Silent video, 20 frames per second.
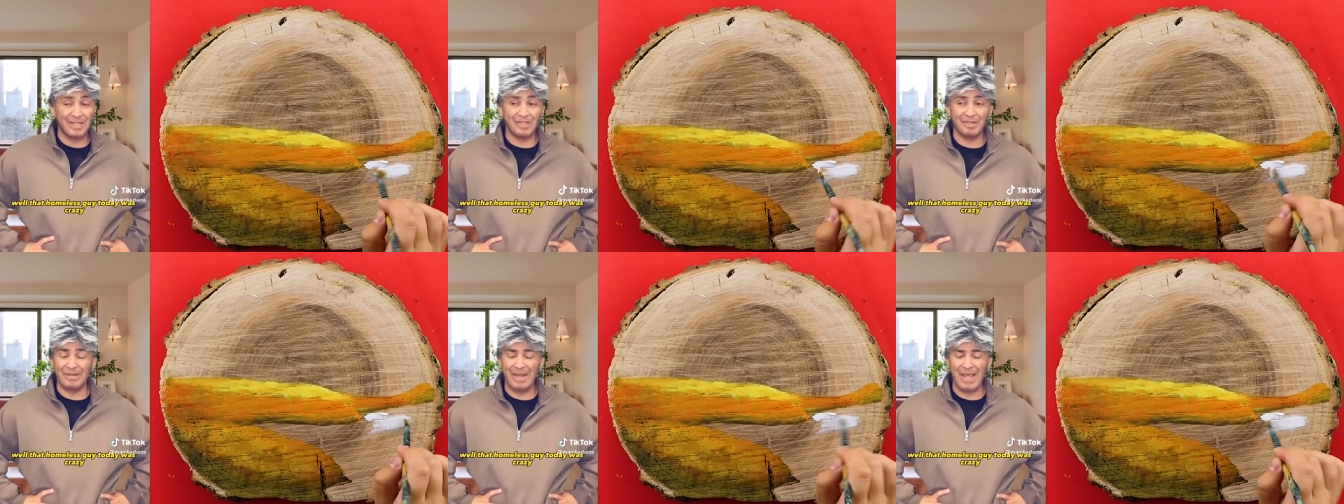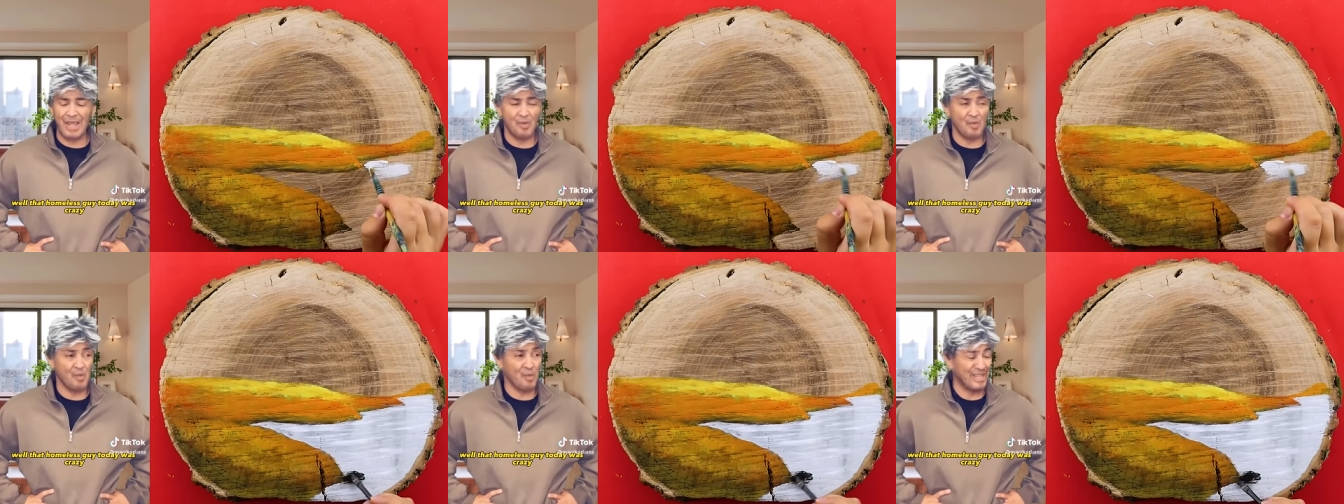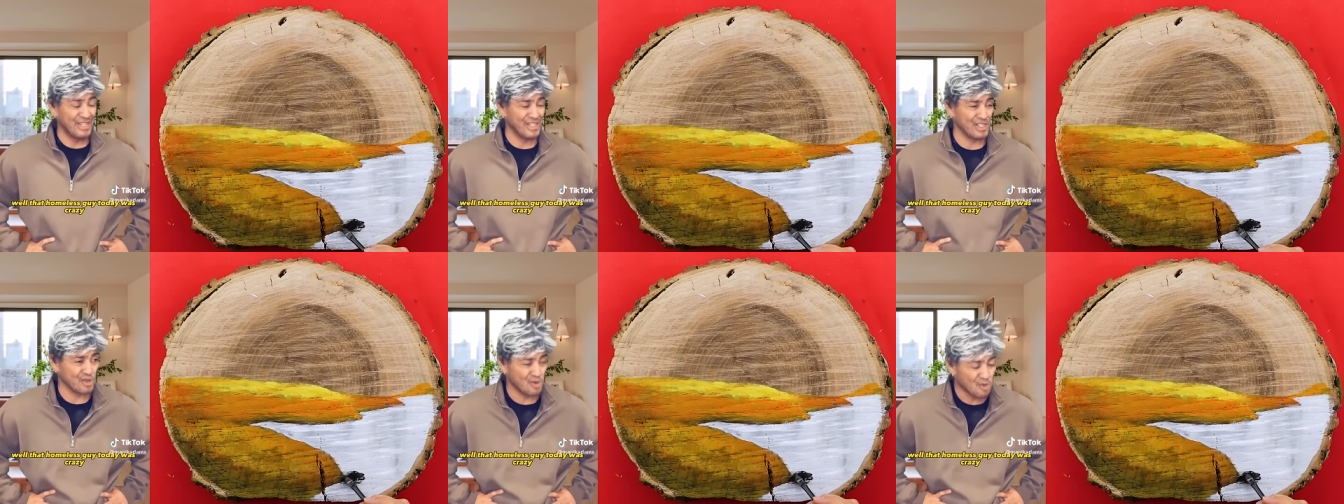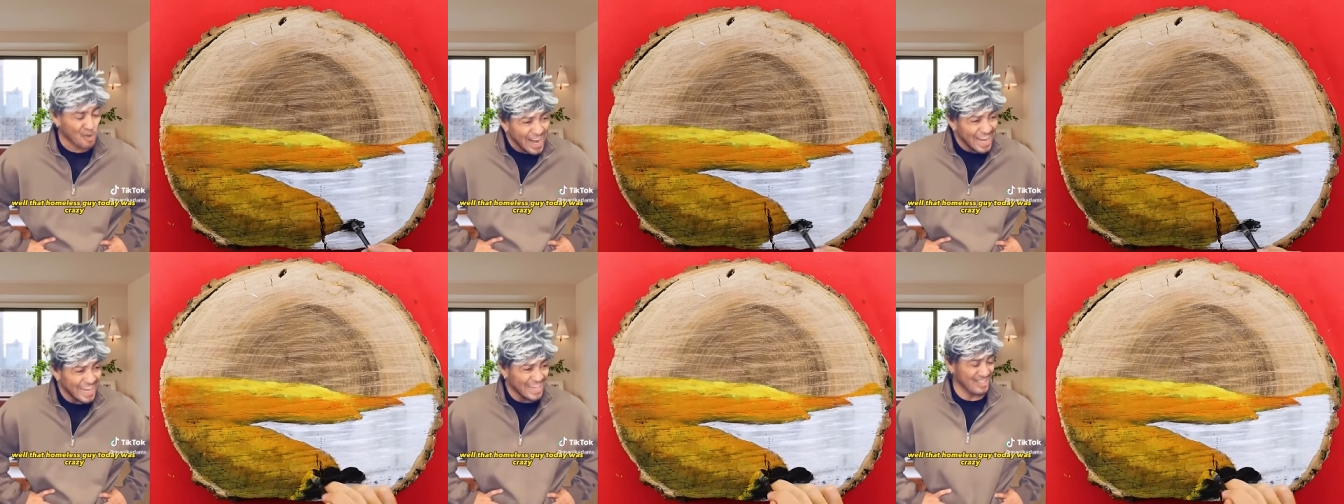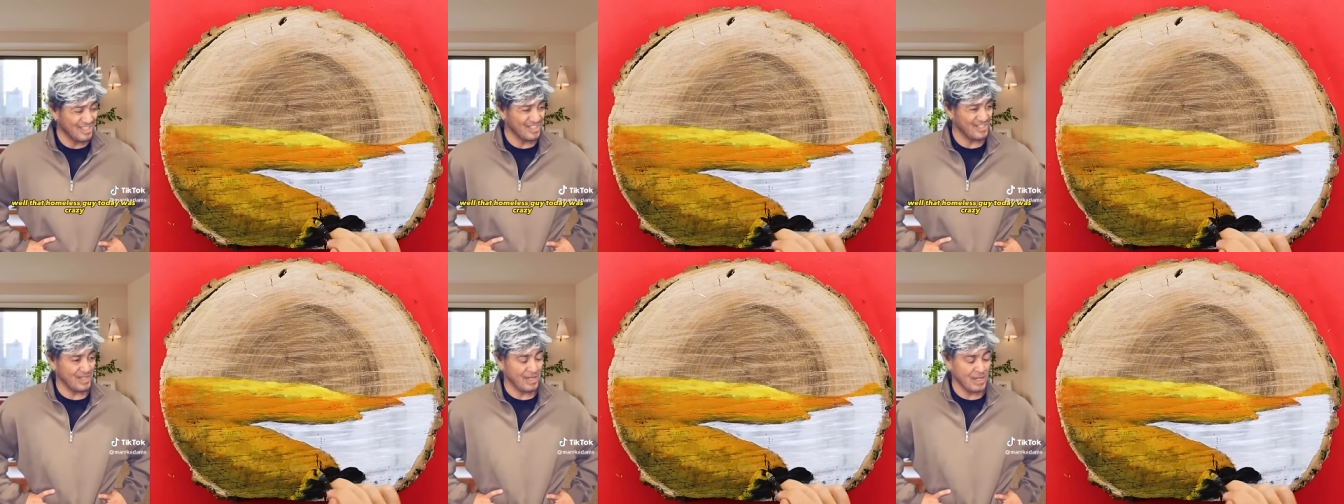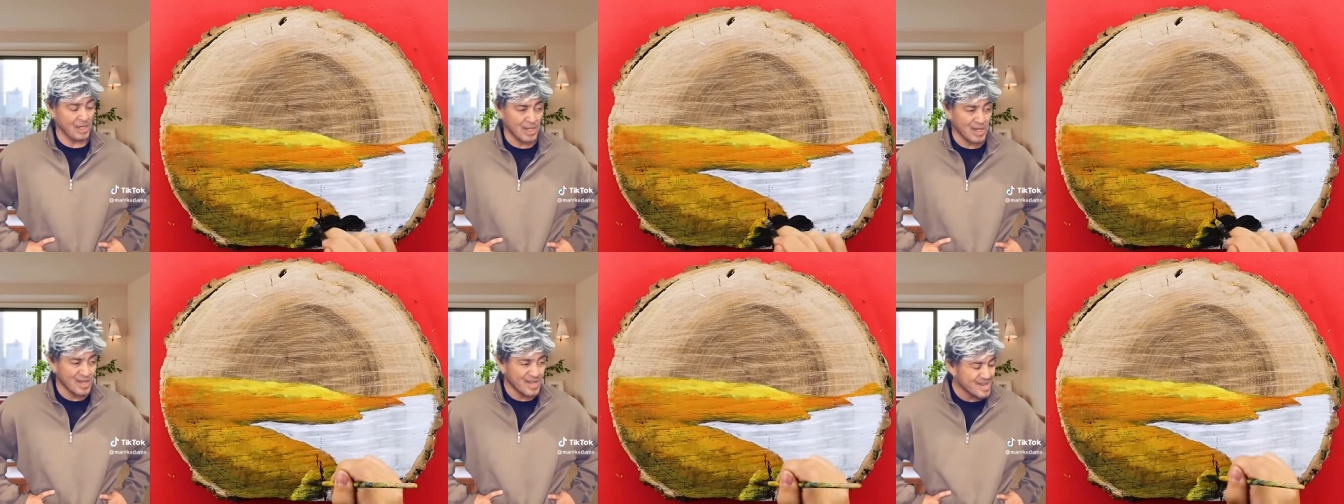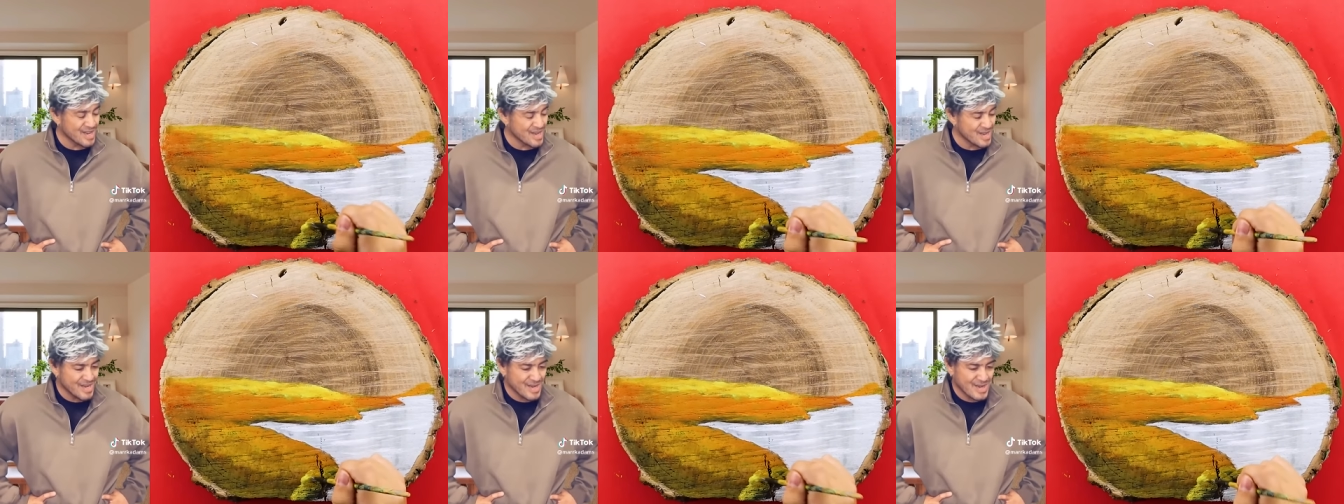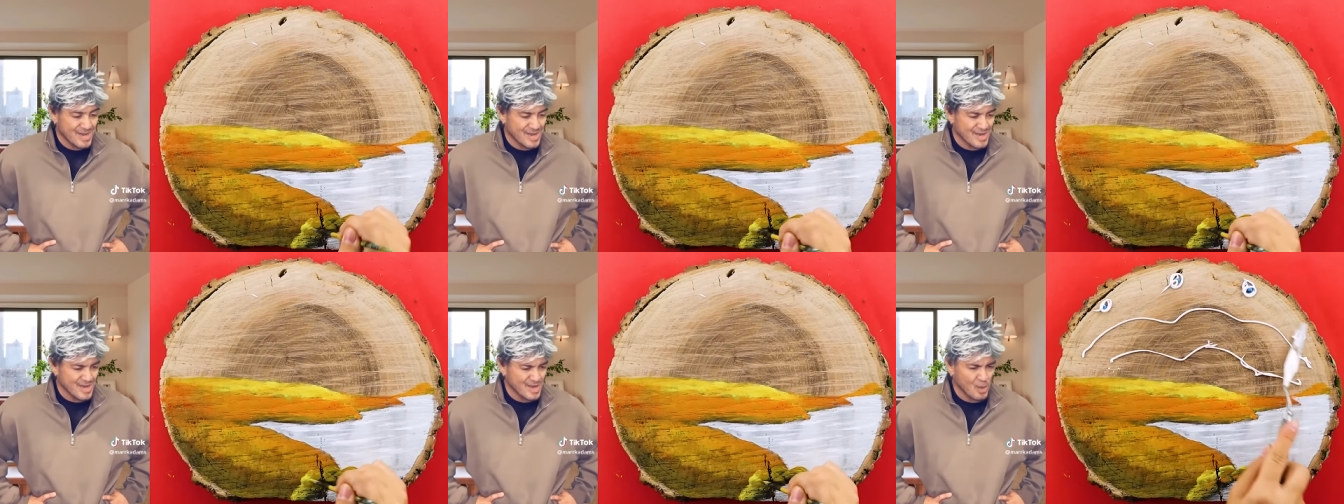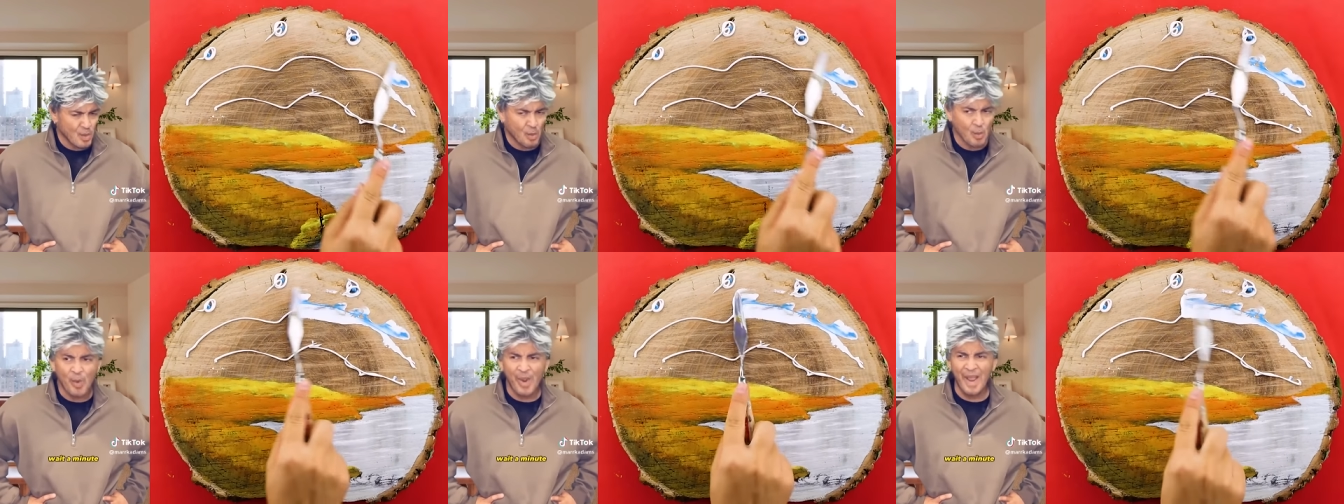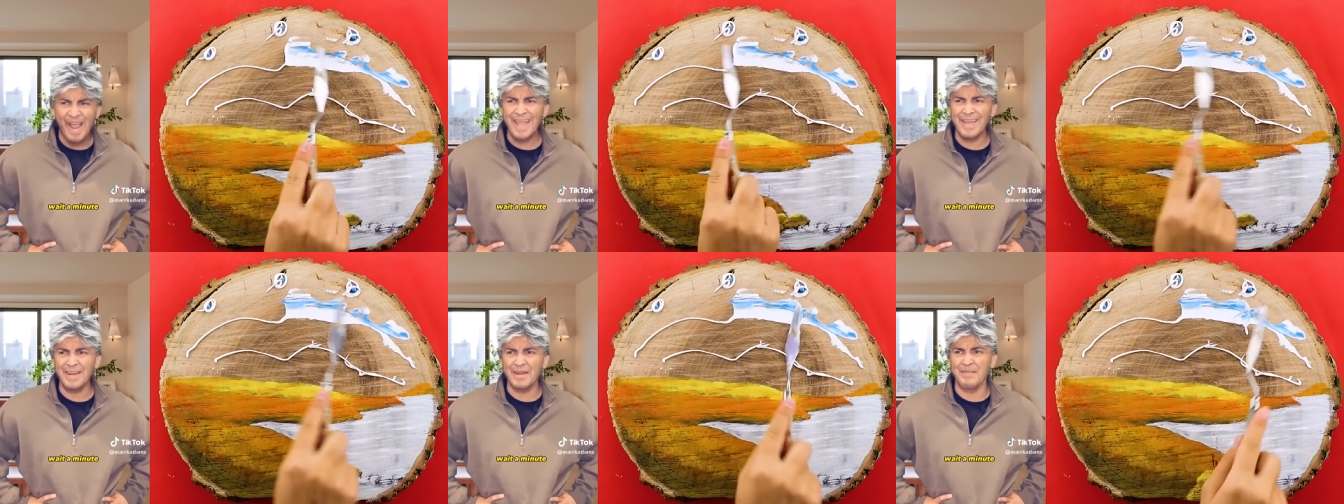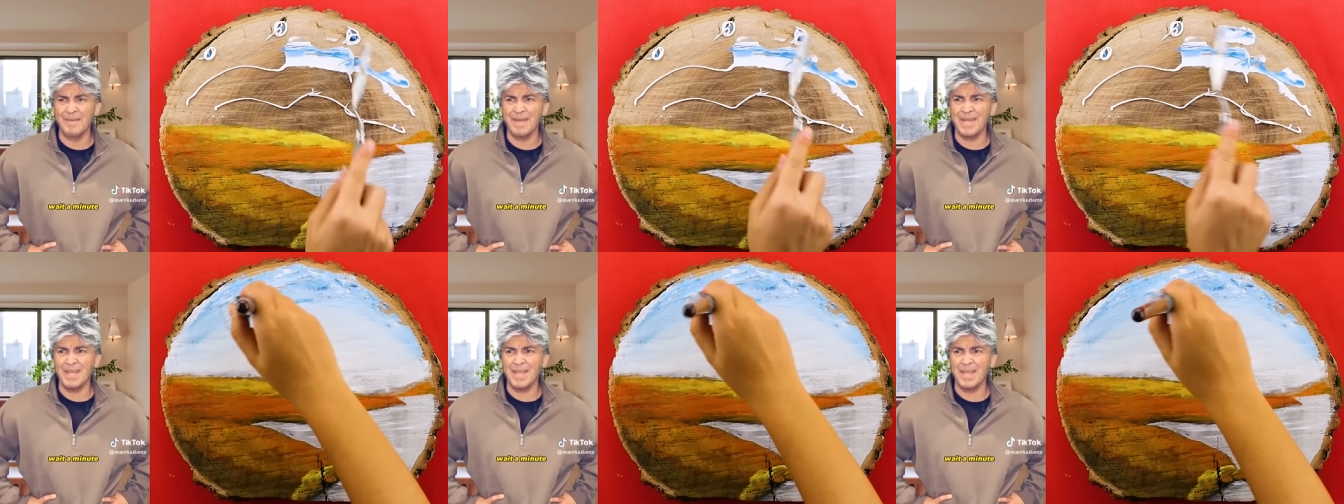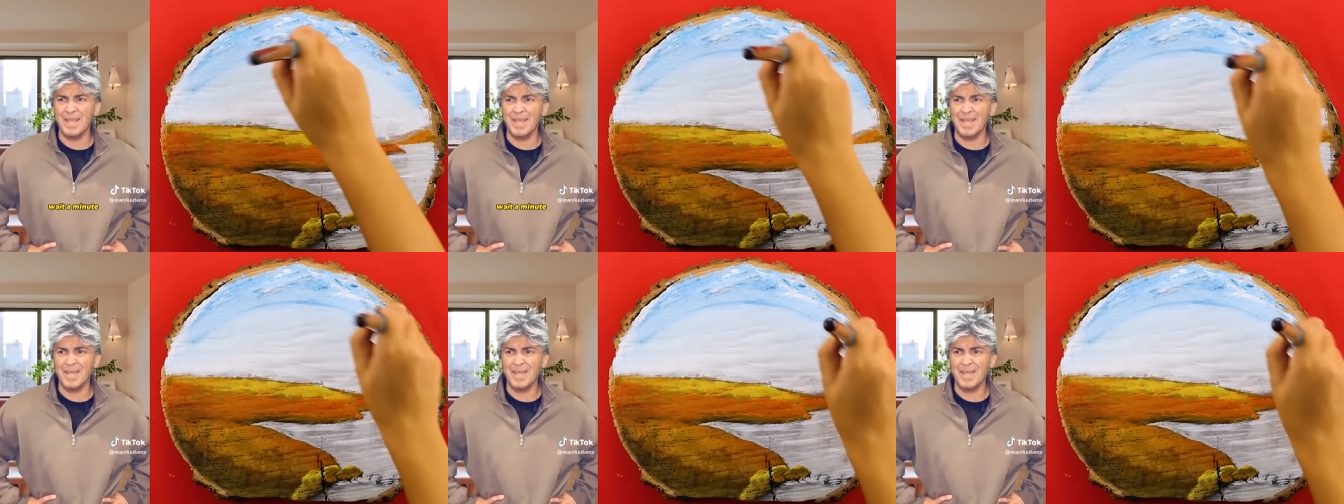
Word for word: guy today was crazy. Wait a minute.